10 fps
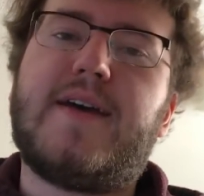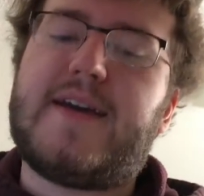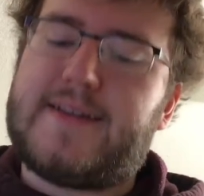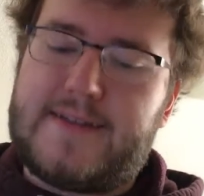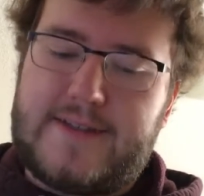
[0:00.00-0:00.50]

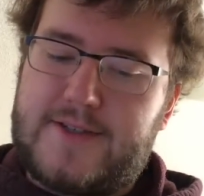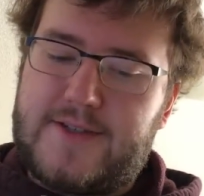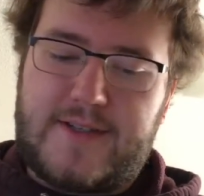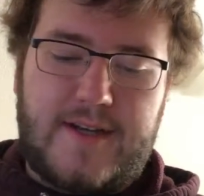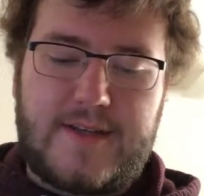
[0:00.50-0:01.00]
and that's
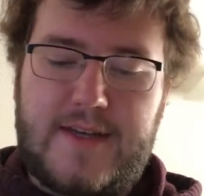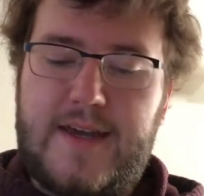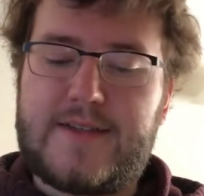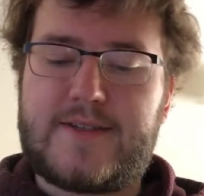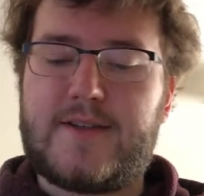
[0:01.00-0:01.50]
just not the
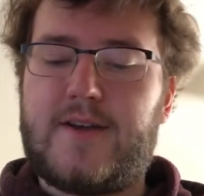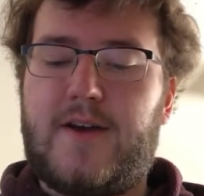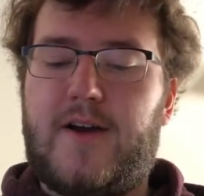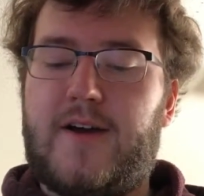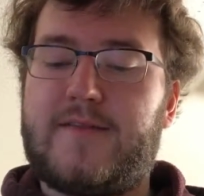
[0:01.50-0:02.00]
case,
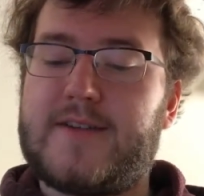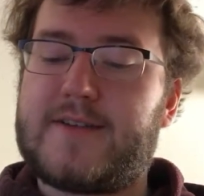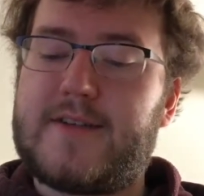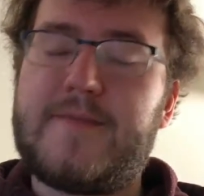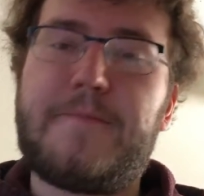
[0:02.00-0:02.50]

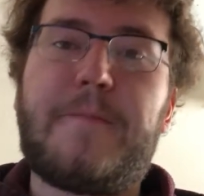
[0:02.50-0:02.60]
obviously.